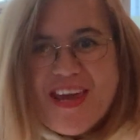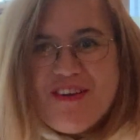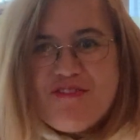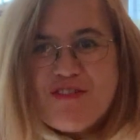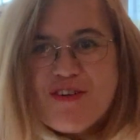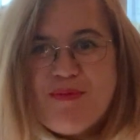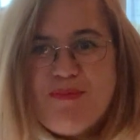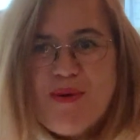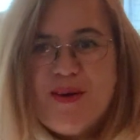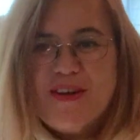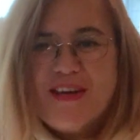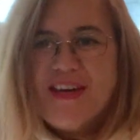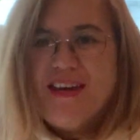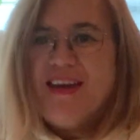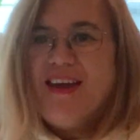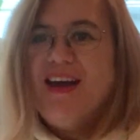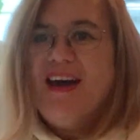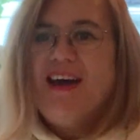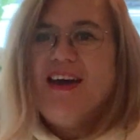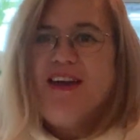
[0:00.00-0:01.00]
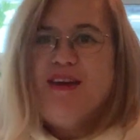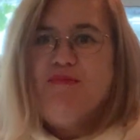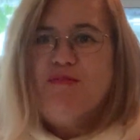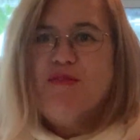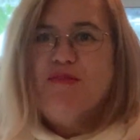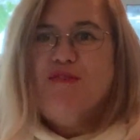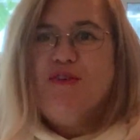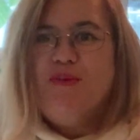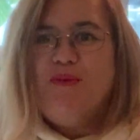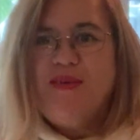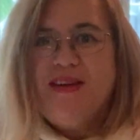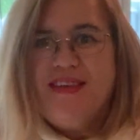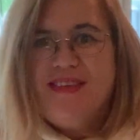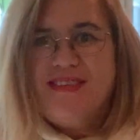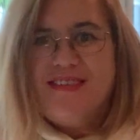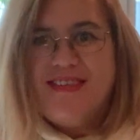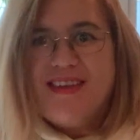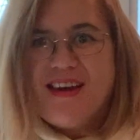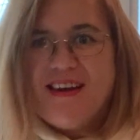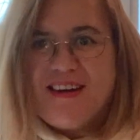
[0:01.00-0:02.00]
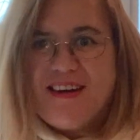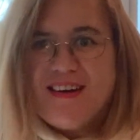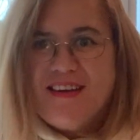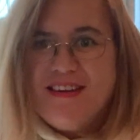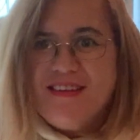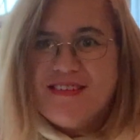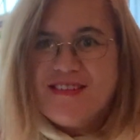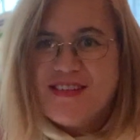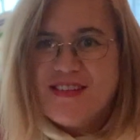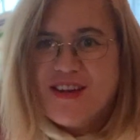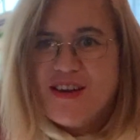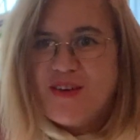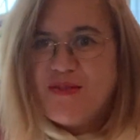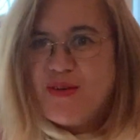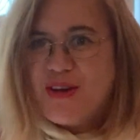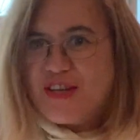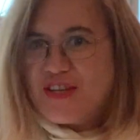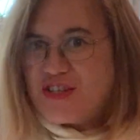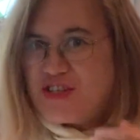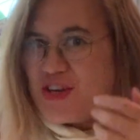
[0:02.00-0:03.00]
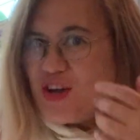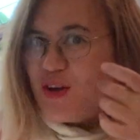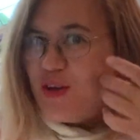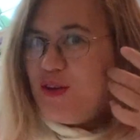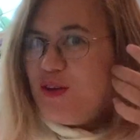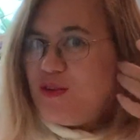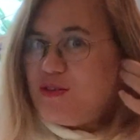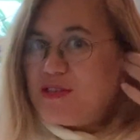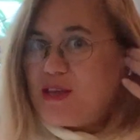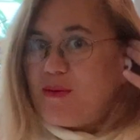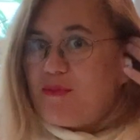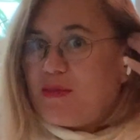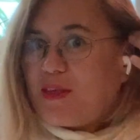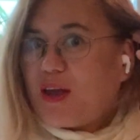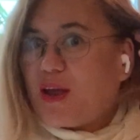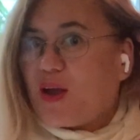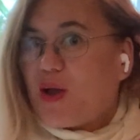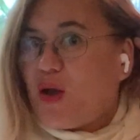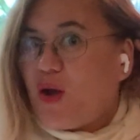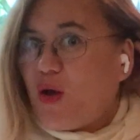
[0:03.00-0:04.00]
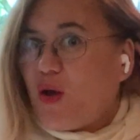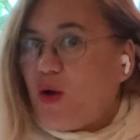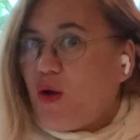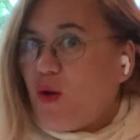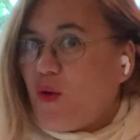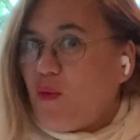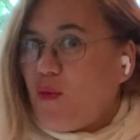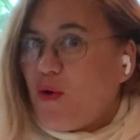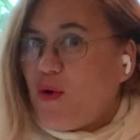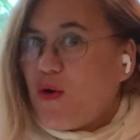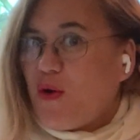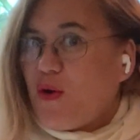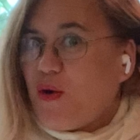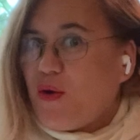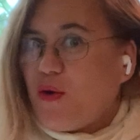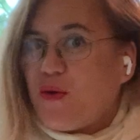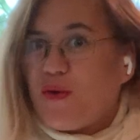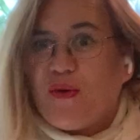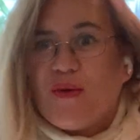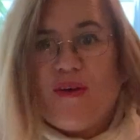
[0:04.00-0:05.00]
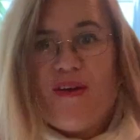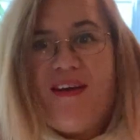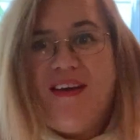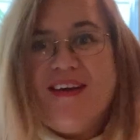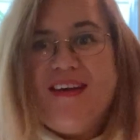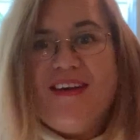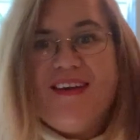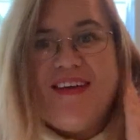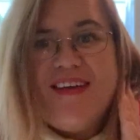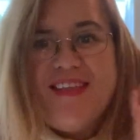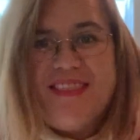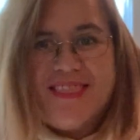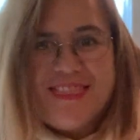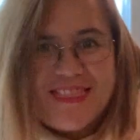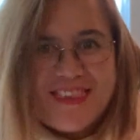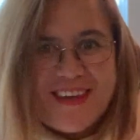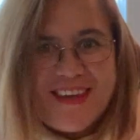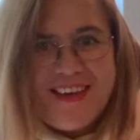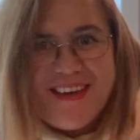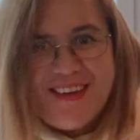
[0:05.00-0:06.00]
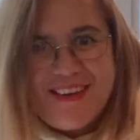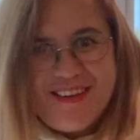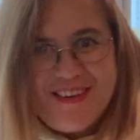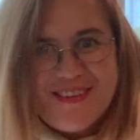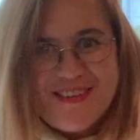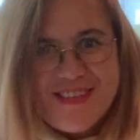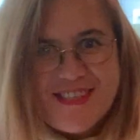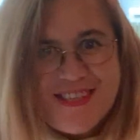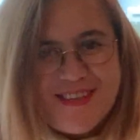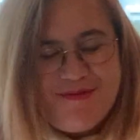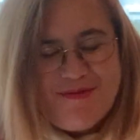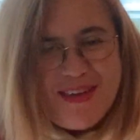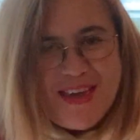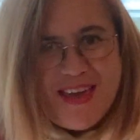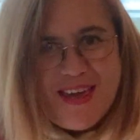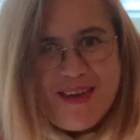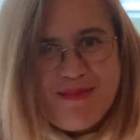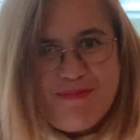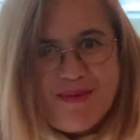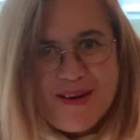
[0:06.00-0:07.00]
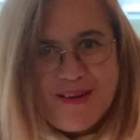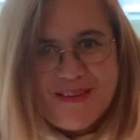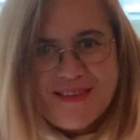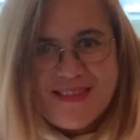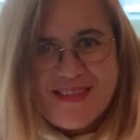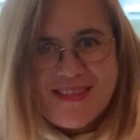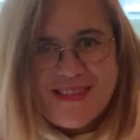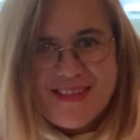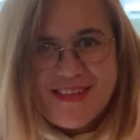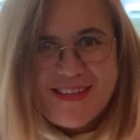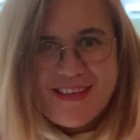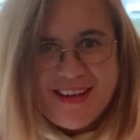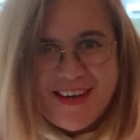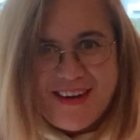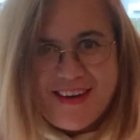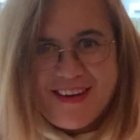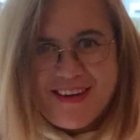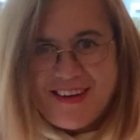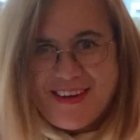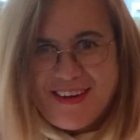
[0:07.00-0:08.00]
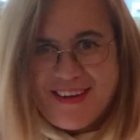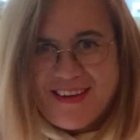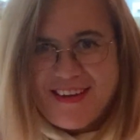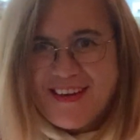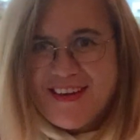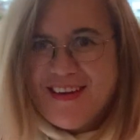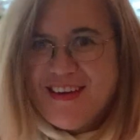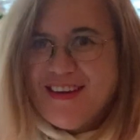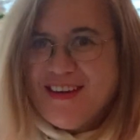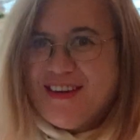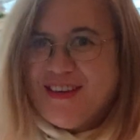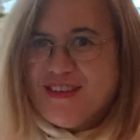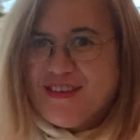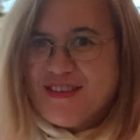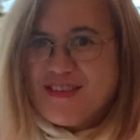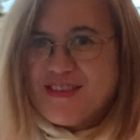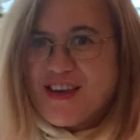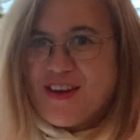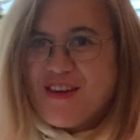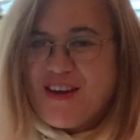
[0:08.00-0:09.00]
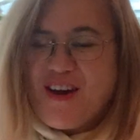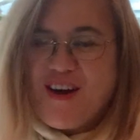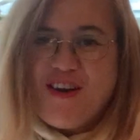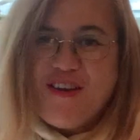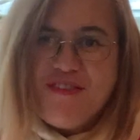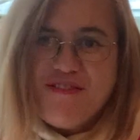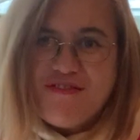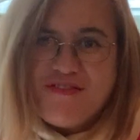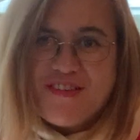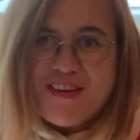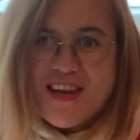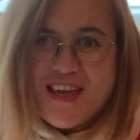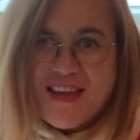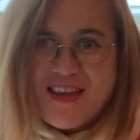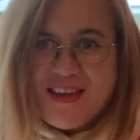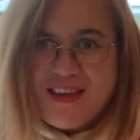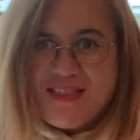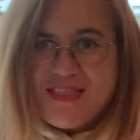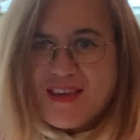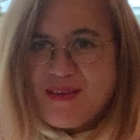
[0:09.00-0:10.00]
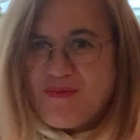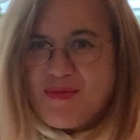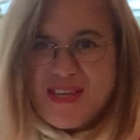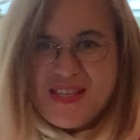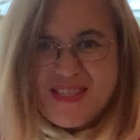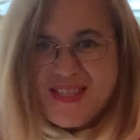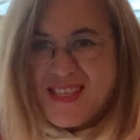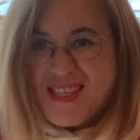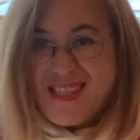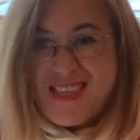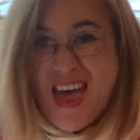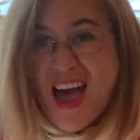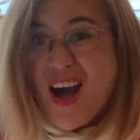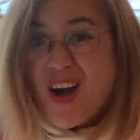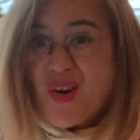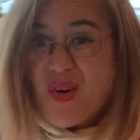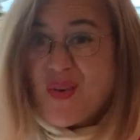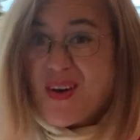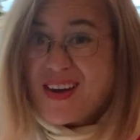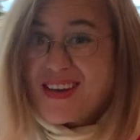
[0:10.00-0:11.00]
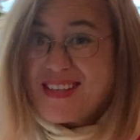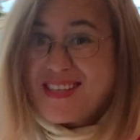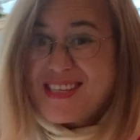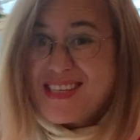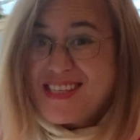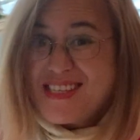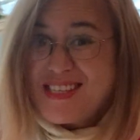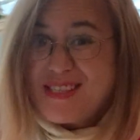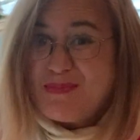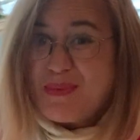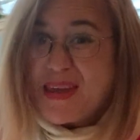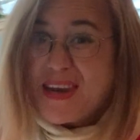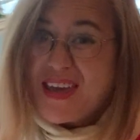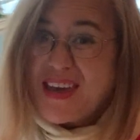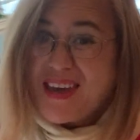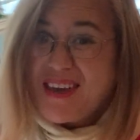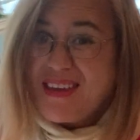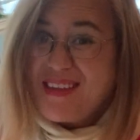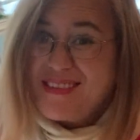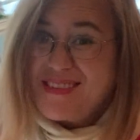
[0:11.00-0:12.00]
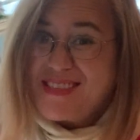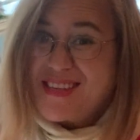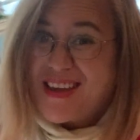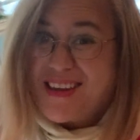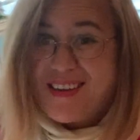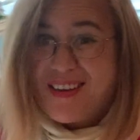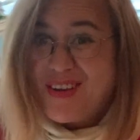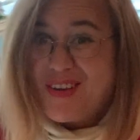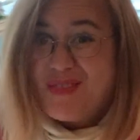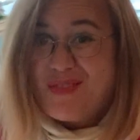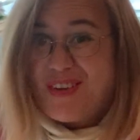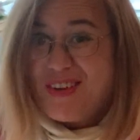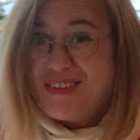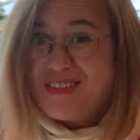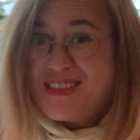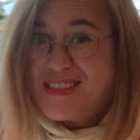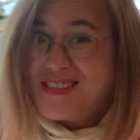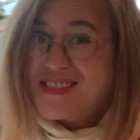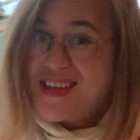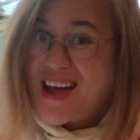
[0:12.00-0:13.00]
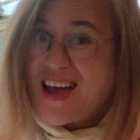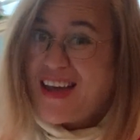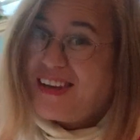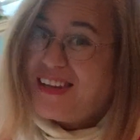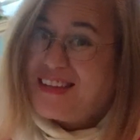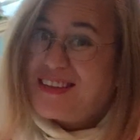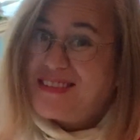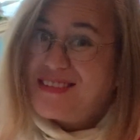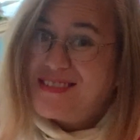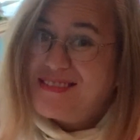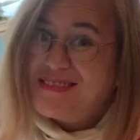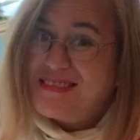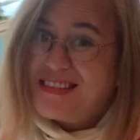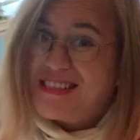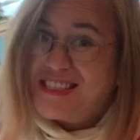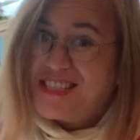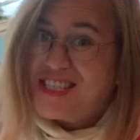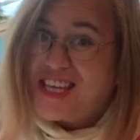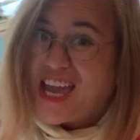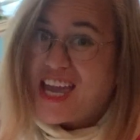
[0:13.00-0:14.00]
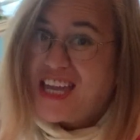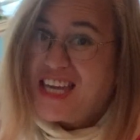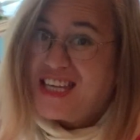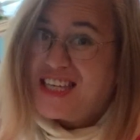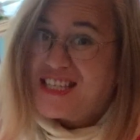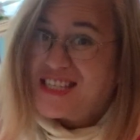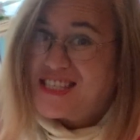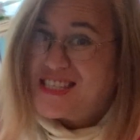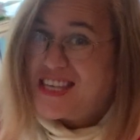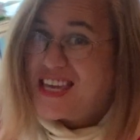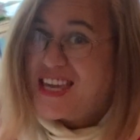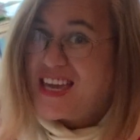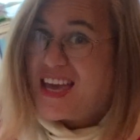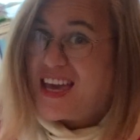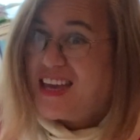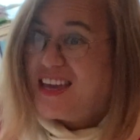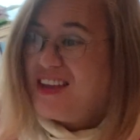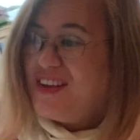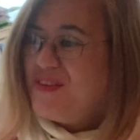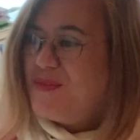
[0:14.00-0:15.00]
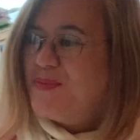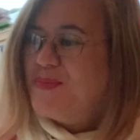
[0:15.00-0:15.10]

everybody. Hey, before we start, I want to show you something. Woohoo! I got some AirPods today, so hopefully that means the sound quality is better. So we'll just kind of shake it and see, hey?